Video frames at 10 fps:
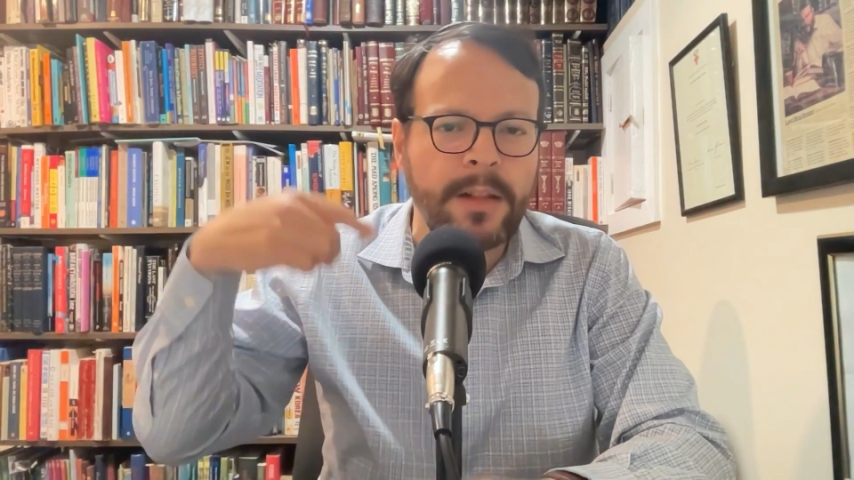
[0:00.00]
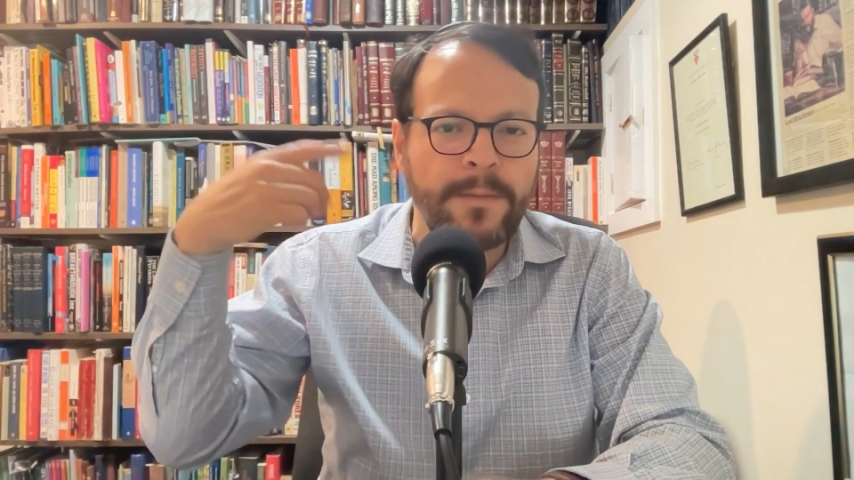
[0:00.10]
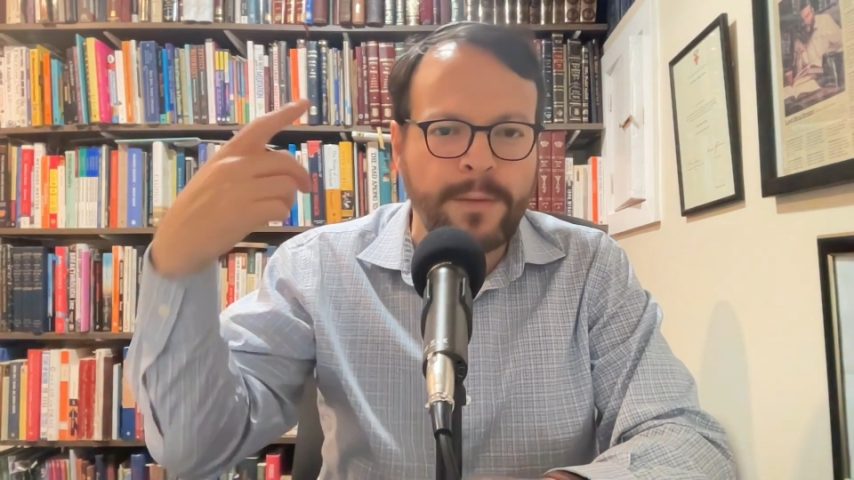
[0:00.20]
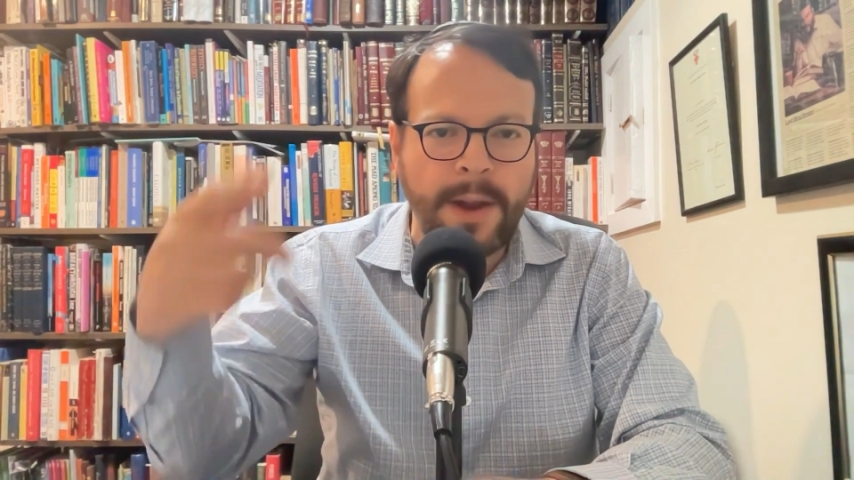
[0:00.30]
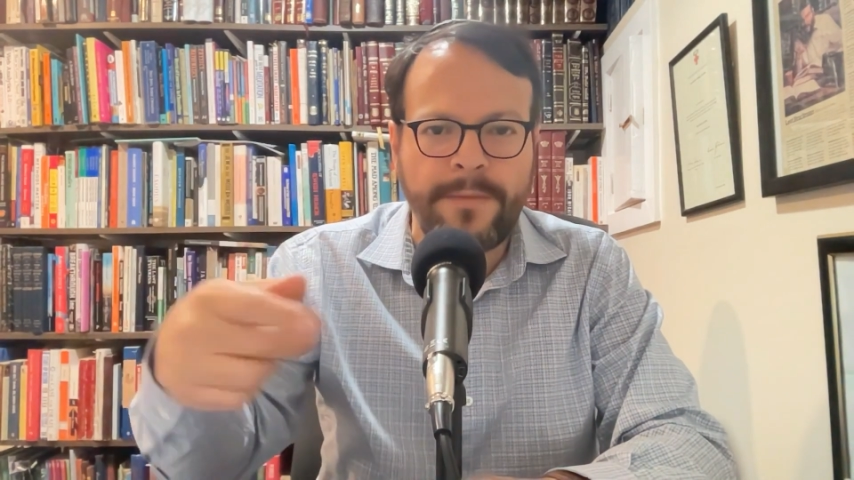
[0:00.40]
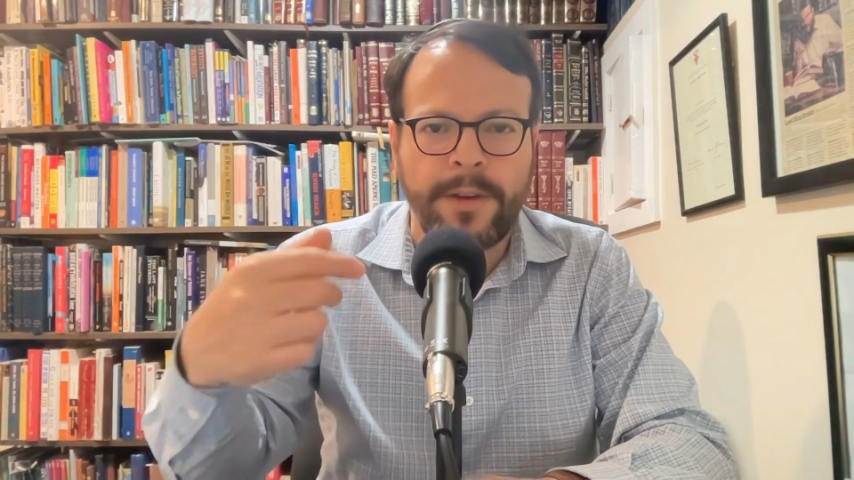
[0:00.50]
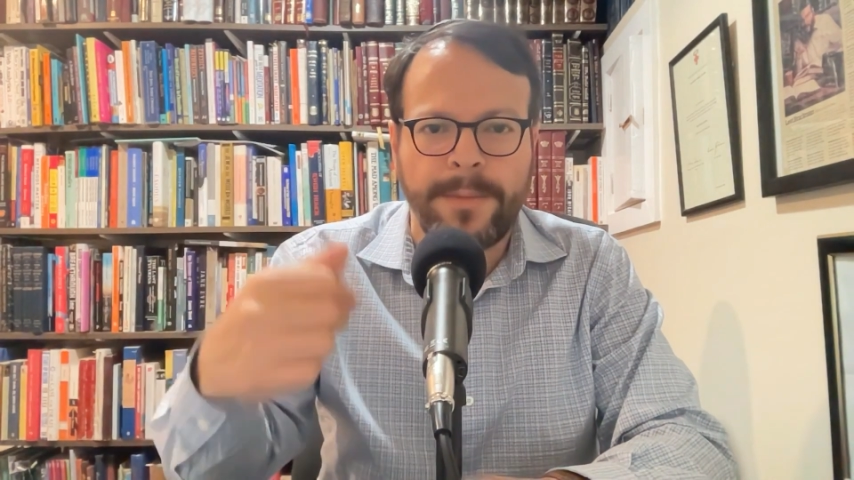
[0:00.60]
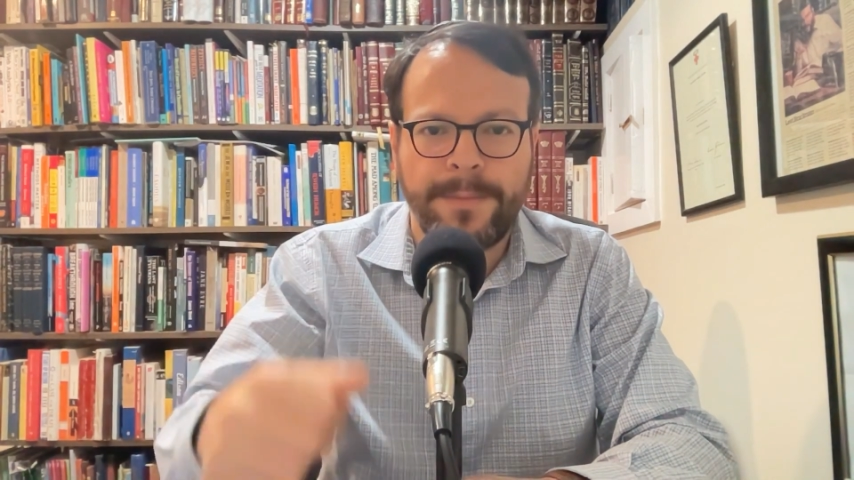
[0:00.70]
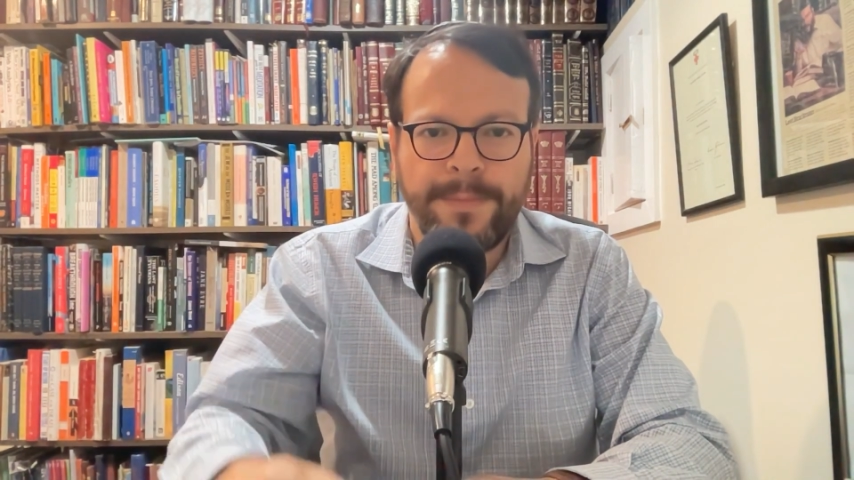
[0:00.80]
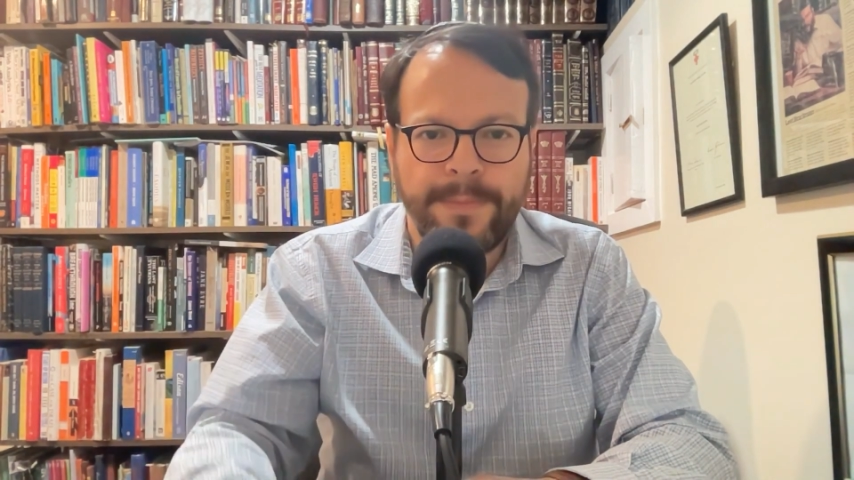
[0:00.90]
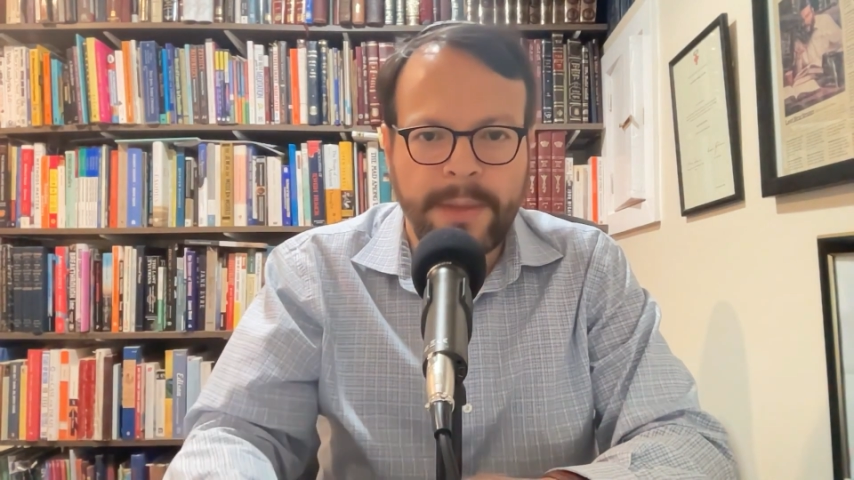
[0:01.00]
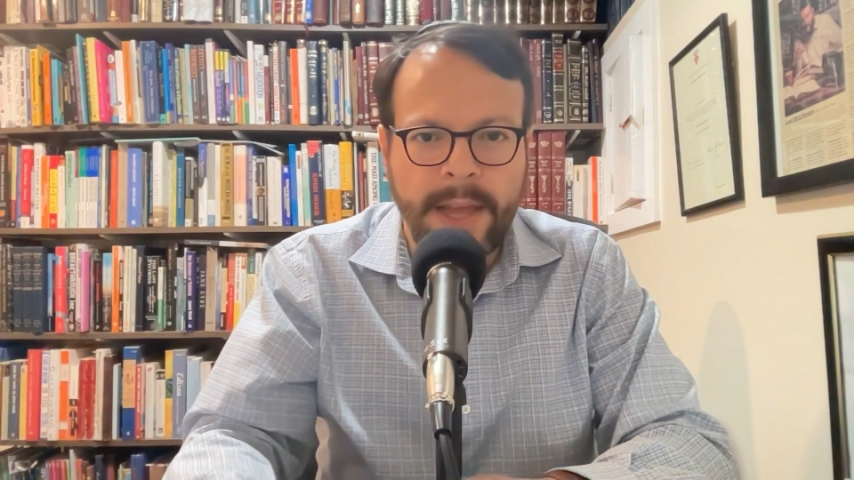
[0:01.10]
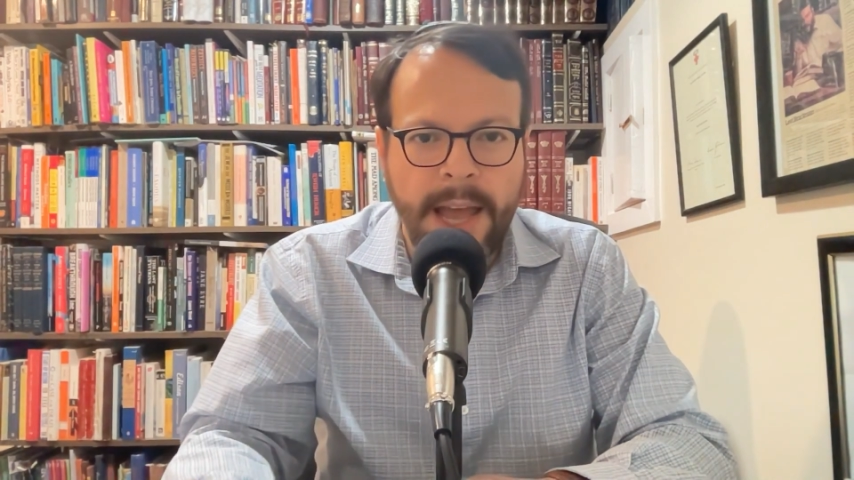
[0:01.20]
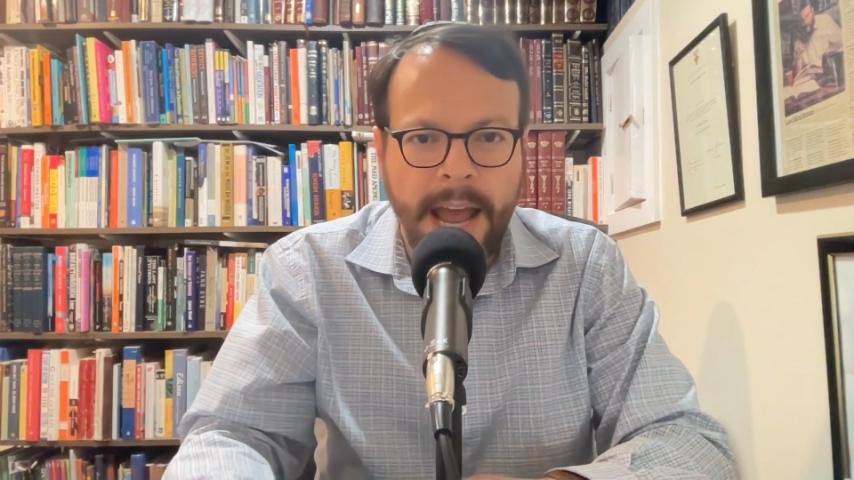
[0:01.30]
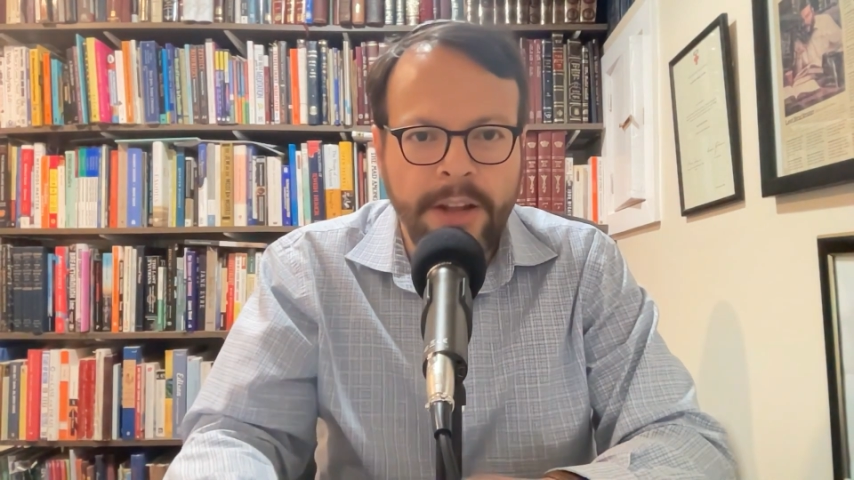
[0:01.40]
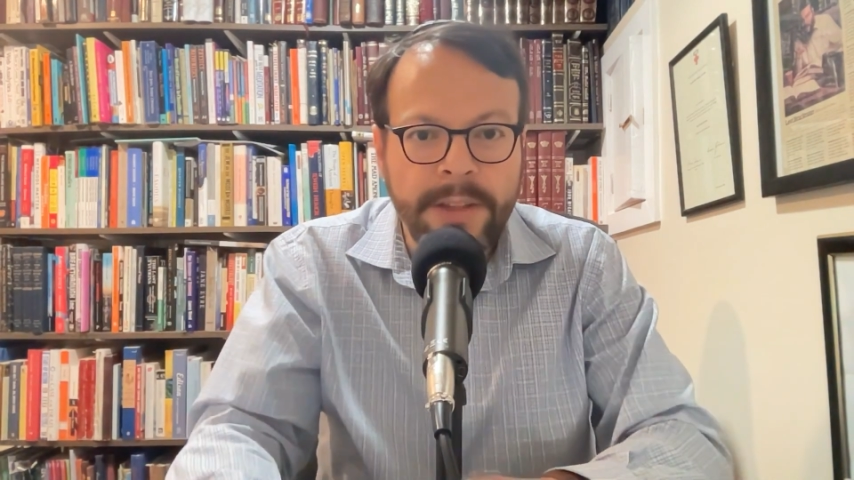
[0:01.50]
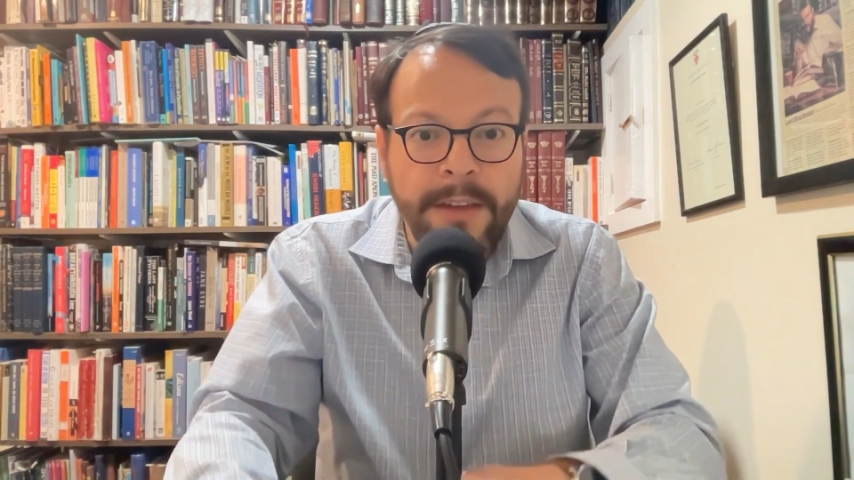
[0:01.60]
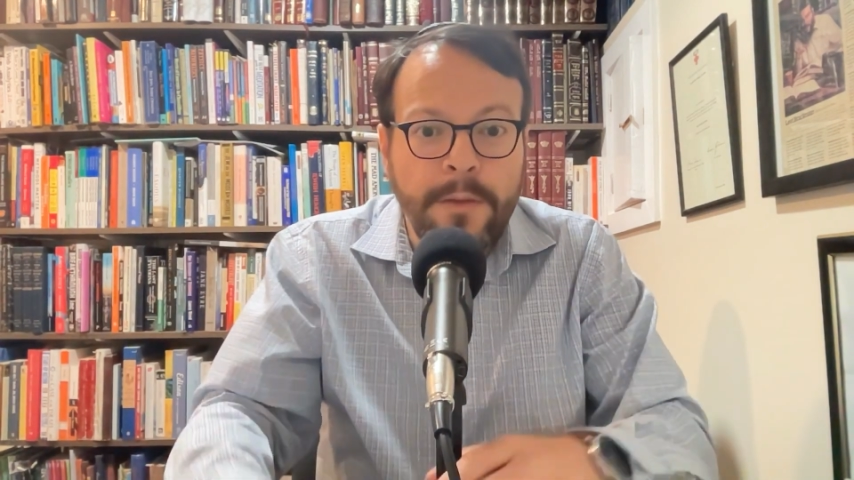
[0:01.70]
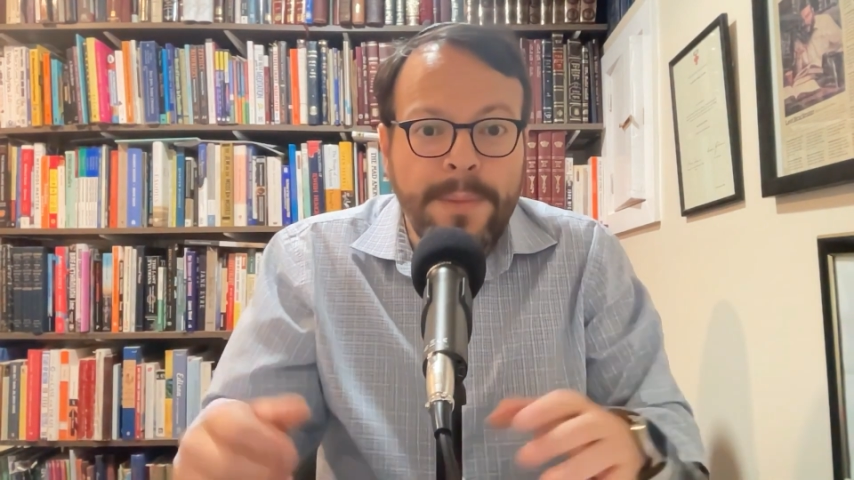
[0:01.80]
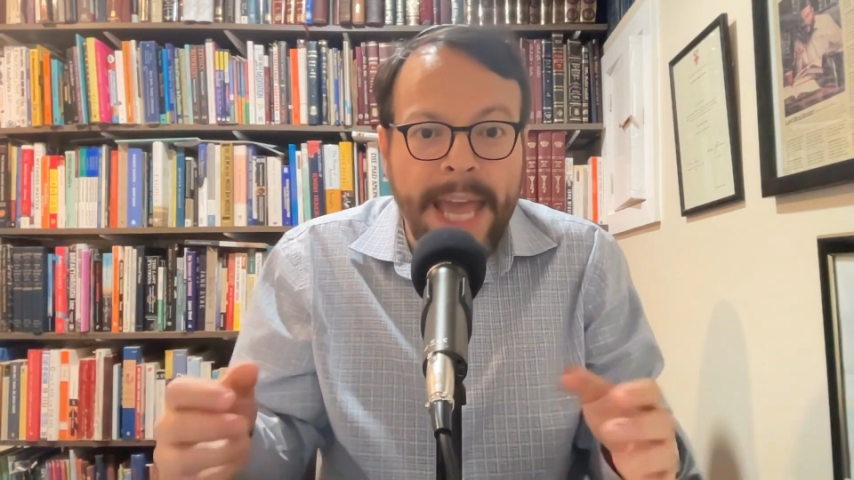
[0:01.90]
forever. And you'll
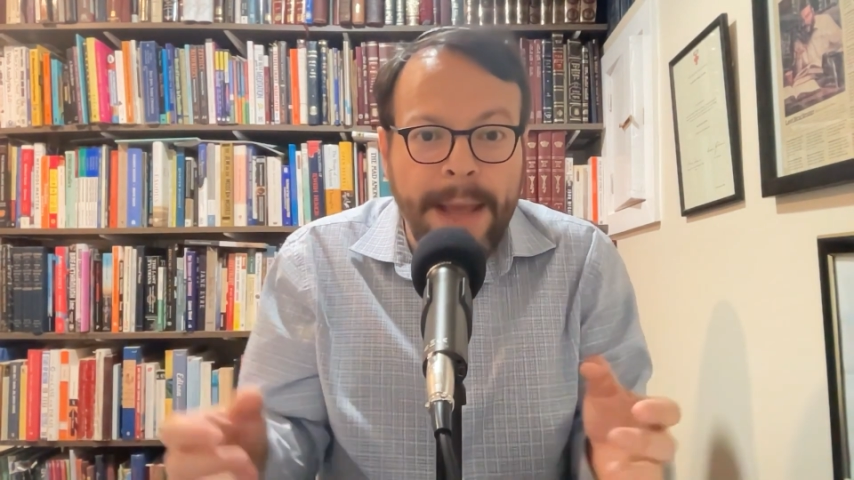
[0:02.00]
never be